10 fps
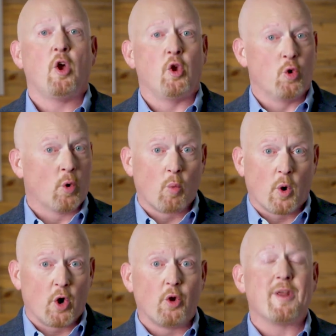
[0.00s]
Your
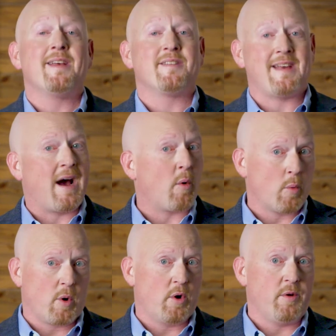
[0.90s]
world is our
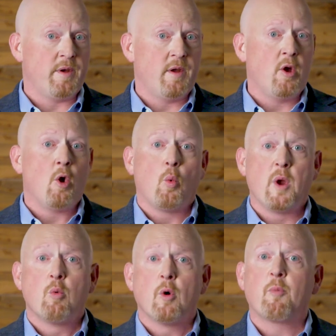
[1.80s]
world. We
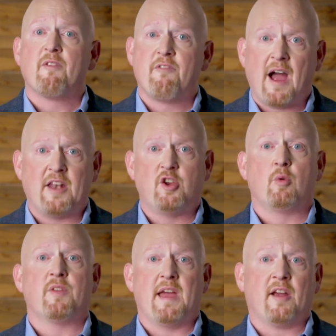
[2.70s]
will provide you
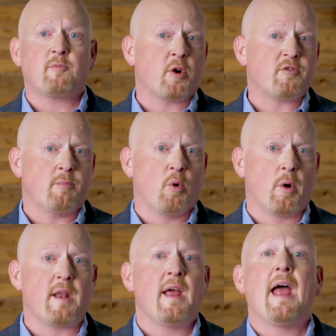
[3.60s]
with expert
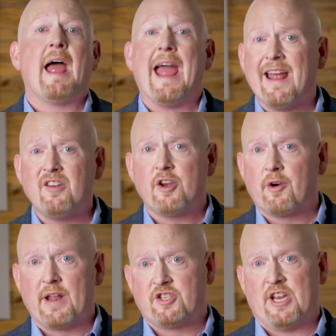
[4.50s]
support and
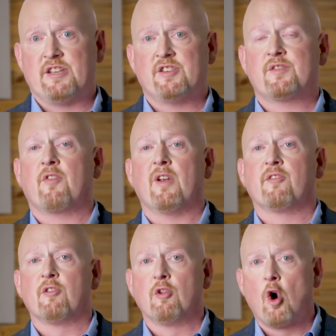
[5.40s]
year-end changes for as
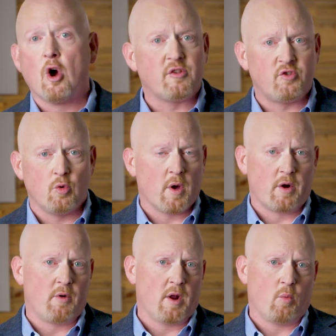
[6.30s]
long as you want to
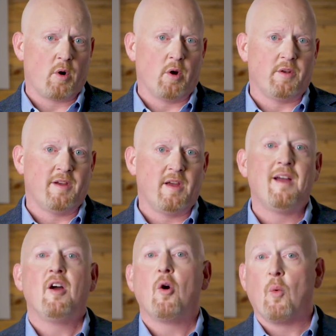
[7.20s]
run World.
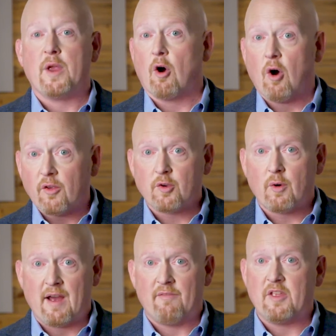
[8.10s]
We also
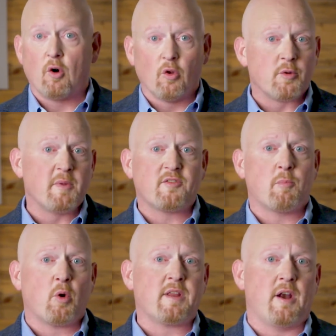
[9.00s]
have the ultimate
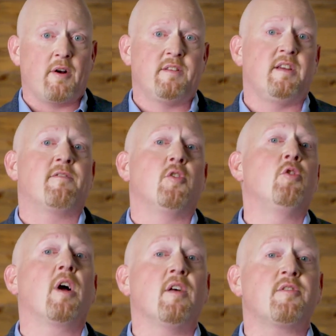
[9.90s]
support guarantee for new
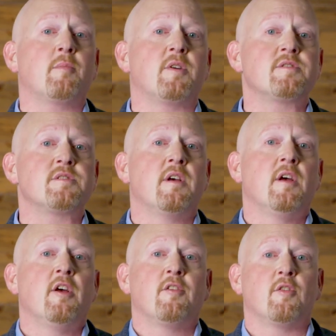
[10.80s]
customers
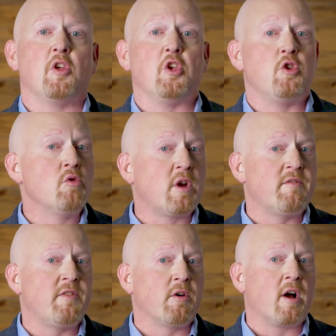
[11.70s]
so that you can
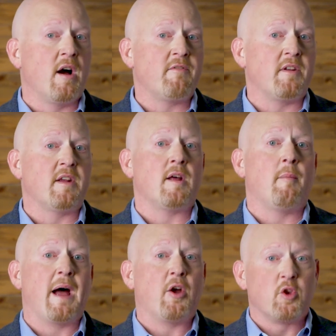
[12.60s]
feel confident
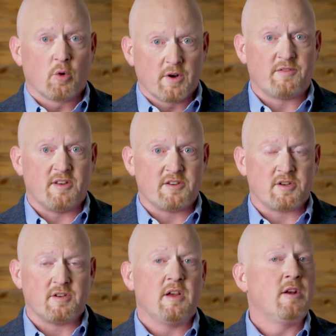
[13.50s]
about your
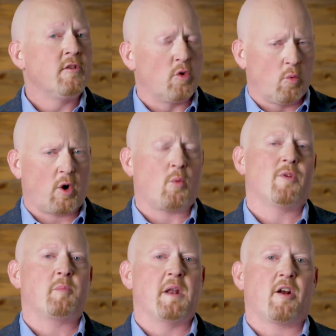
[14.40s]
decision to work with
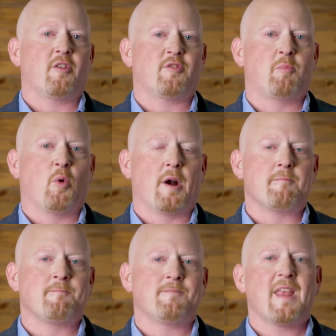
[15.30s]
Spinnaker Support.
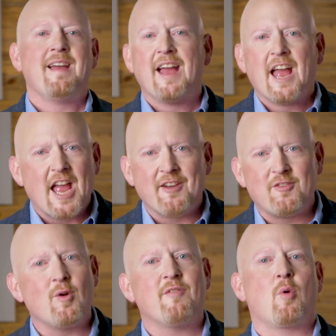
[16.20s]
If
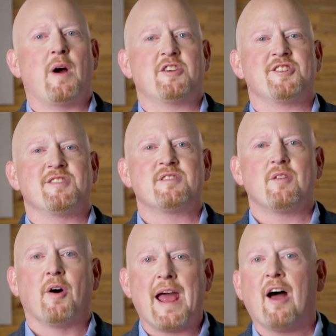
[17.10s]
you have questions
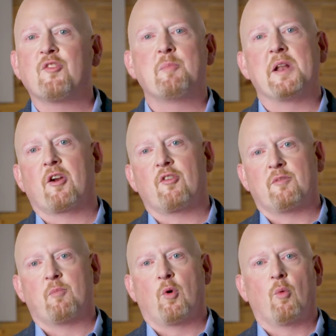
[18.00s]
on how Spinnaker
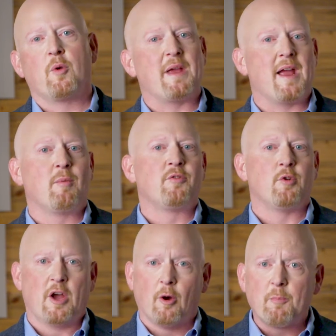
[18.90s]
Support would be able to
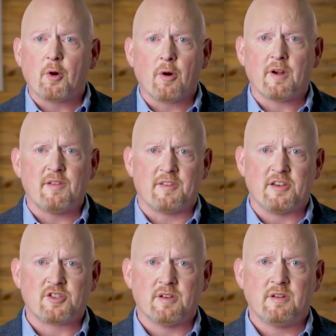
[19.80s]
help your
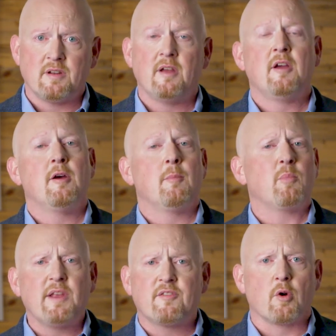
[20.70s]
organization,
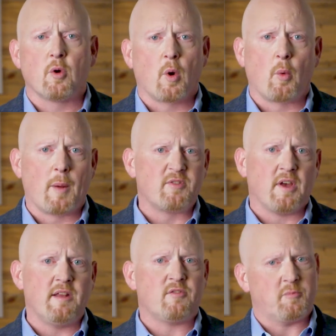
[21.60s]
please go to our
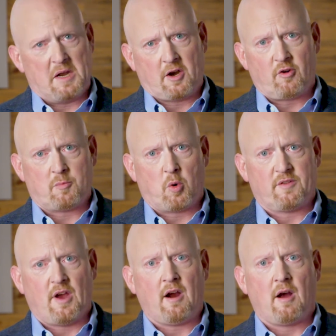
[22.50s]
website,
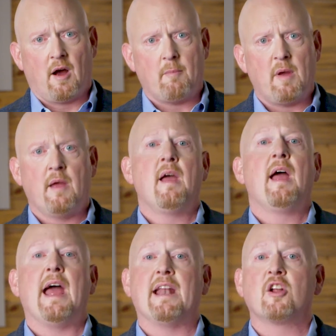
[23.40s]
spinnakersupport.com,
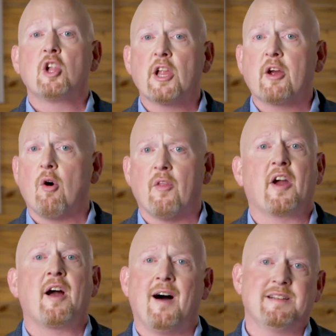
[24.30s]
and click on the
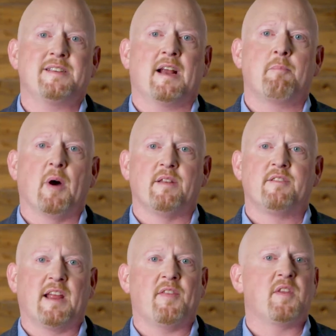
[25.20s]
contact button to
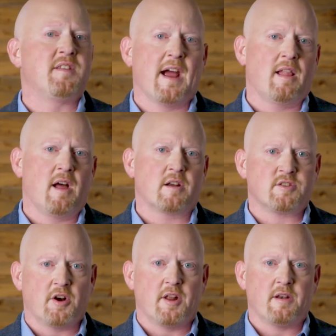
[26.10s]
get the dialogue
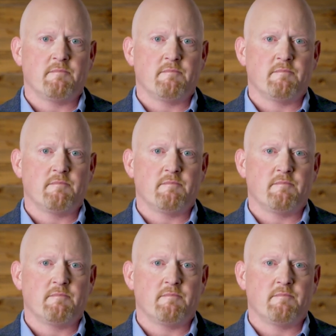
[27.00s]
started.